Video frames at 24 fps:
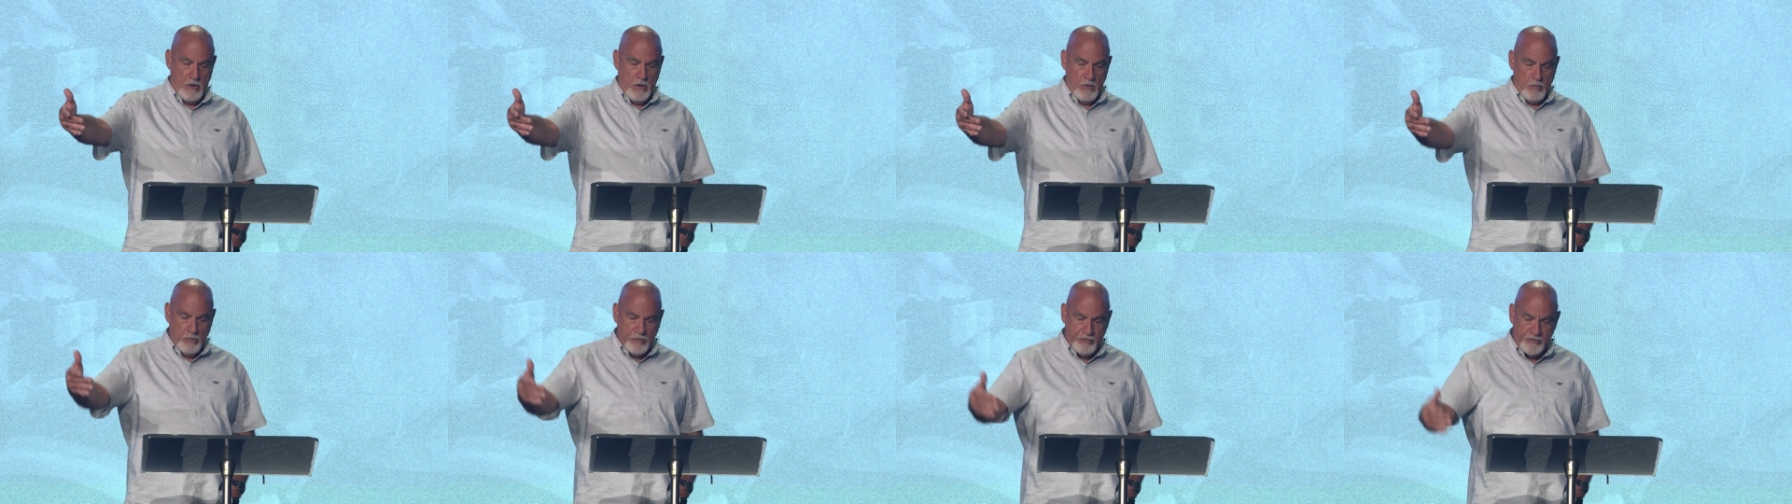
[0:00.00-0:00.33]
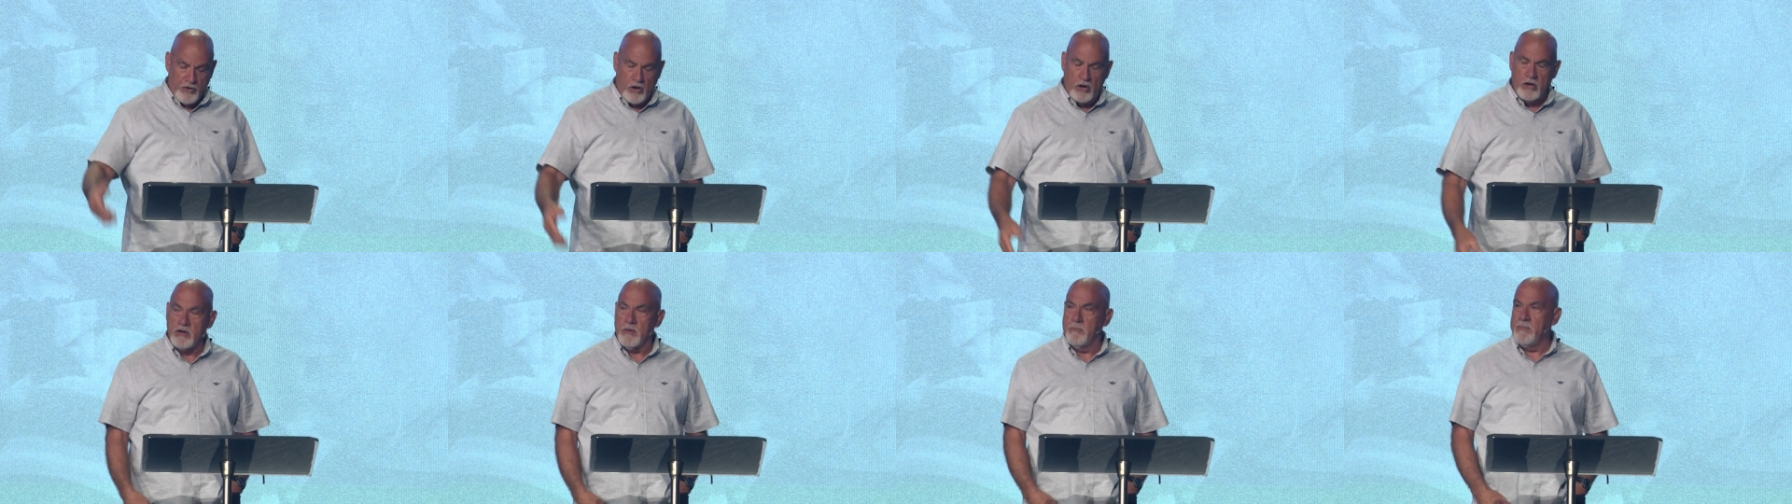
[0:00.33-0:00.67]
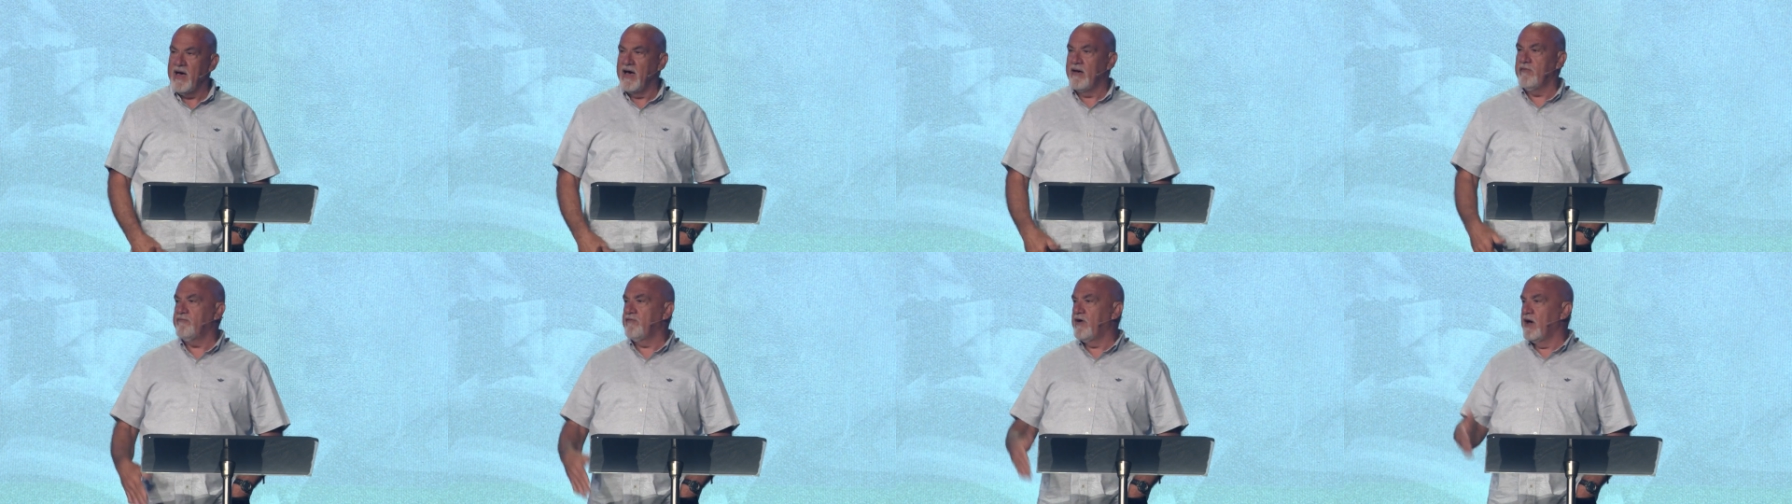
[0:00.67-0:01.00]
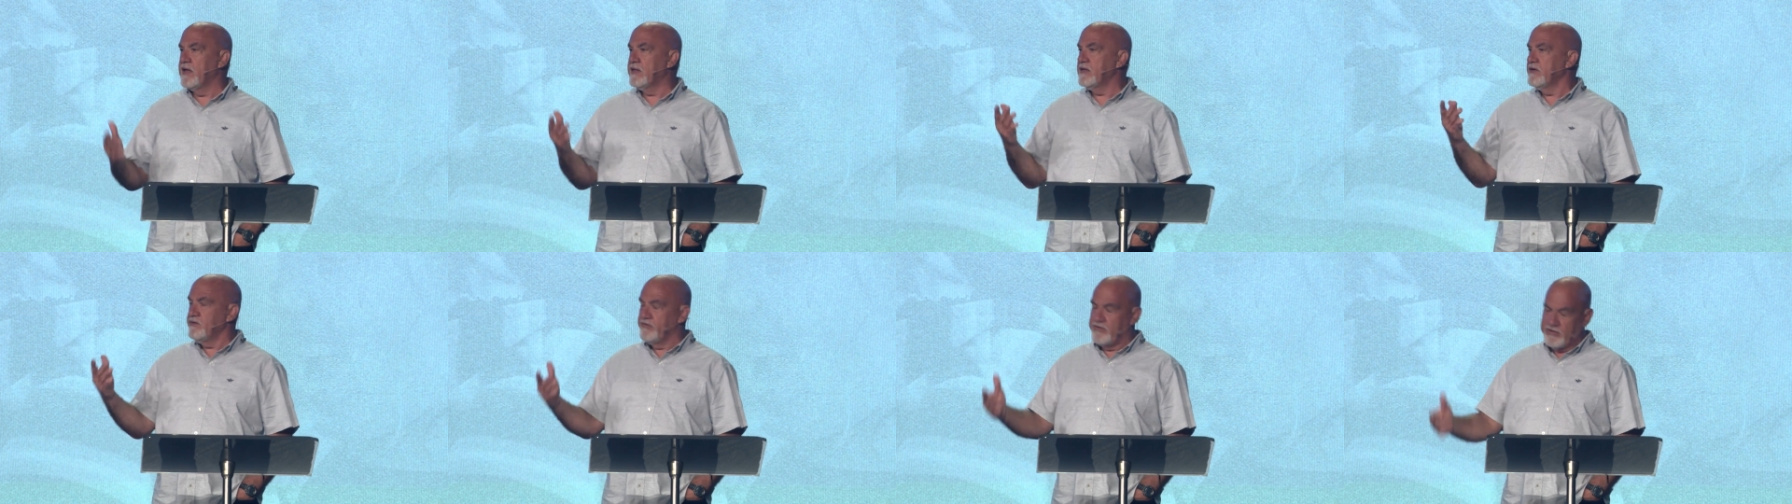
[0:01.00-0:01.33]
We talk about
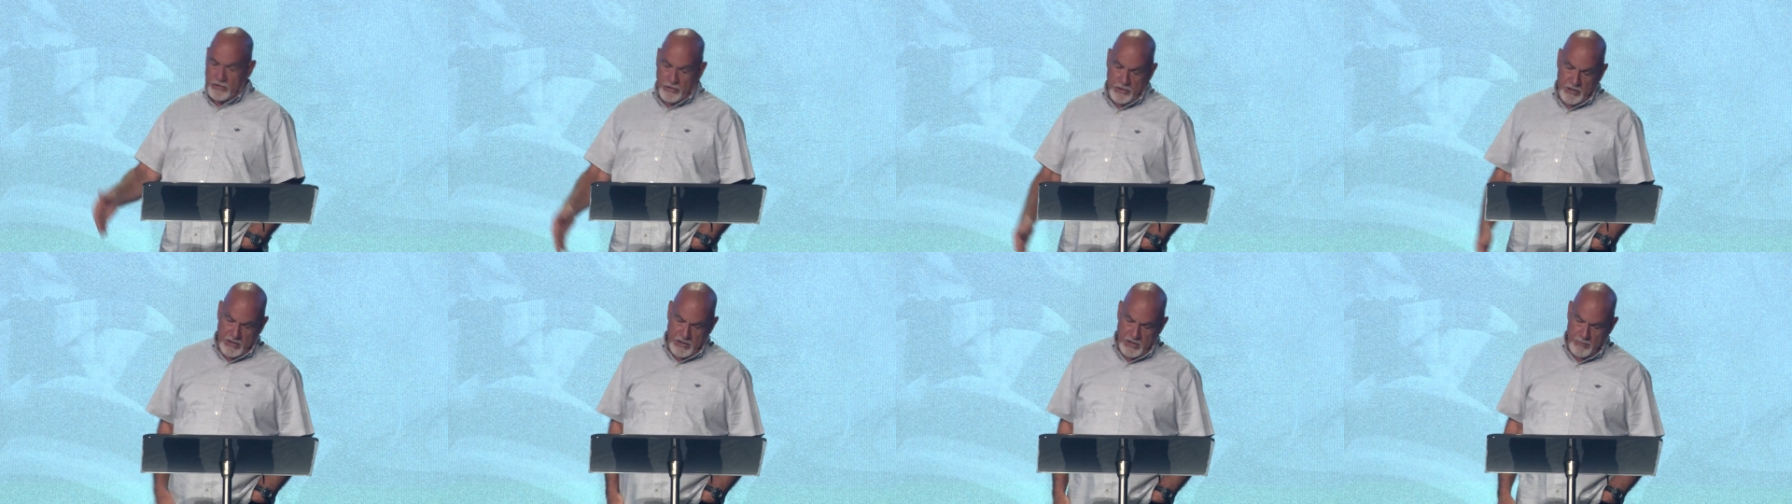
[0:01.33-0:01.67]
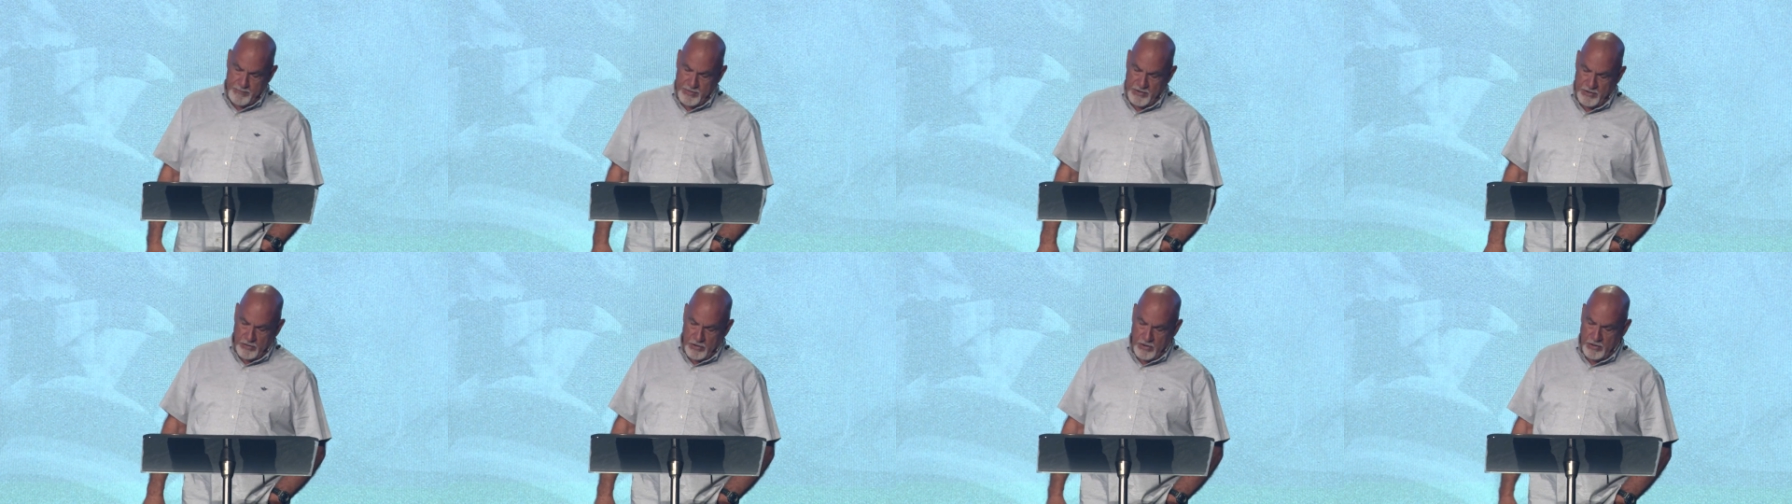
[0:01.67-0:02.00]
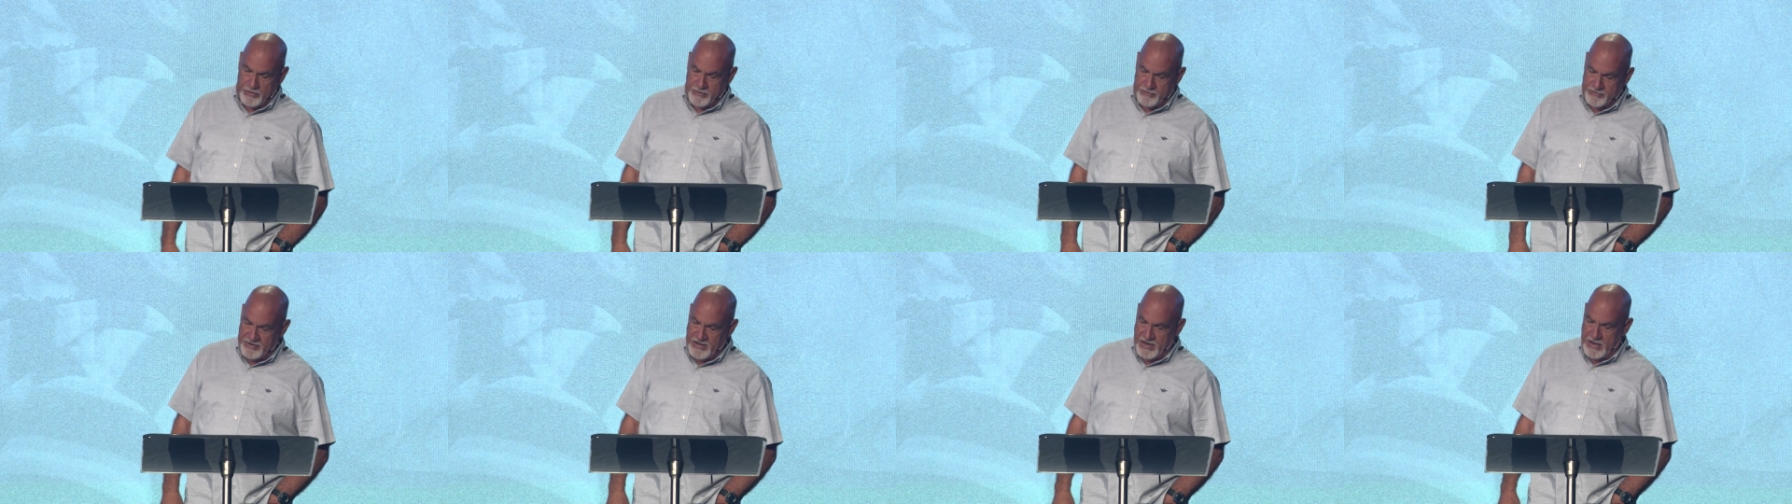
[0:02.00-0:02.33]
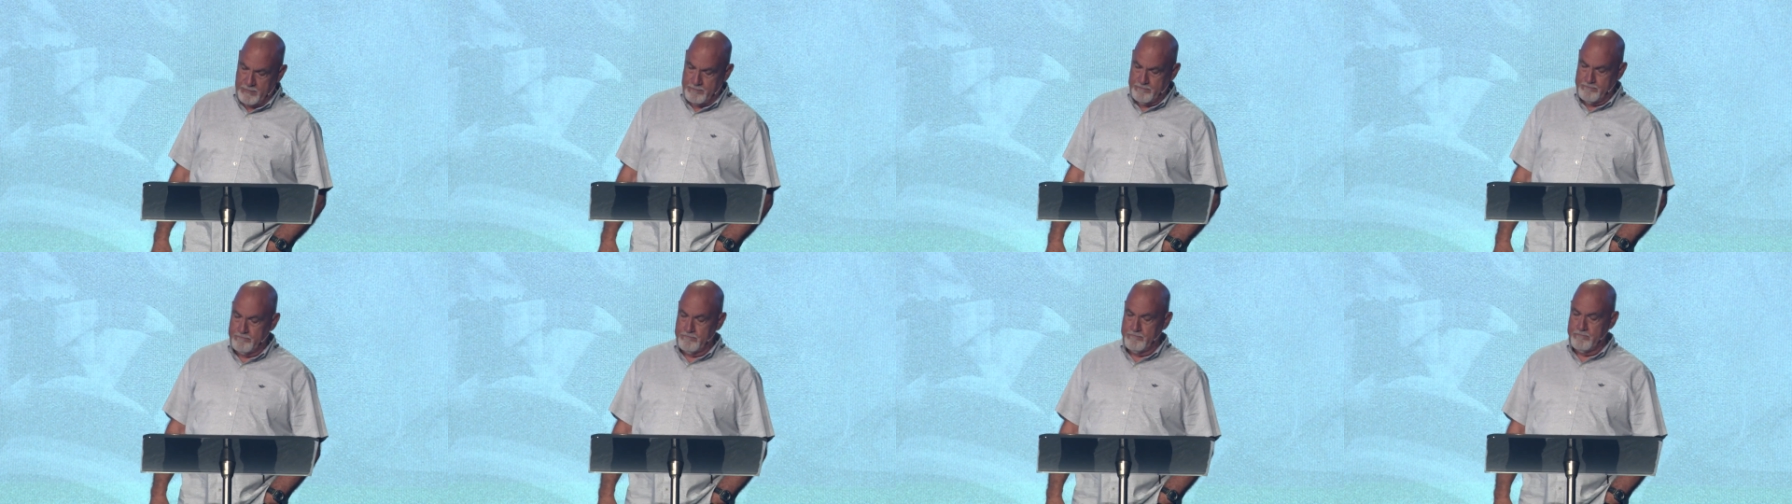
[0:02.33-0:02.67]
volunteering up here all the time.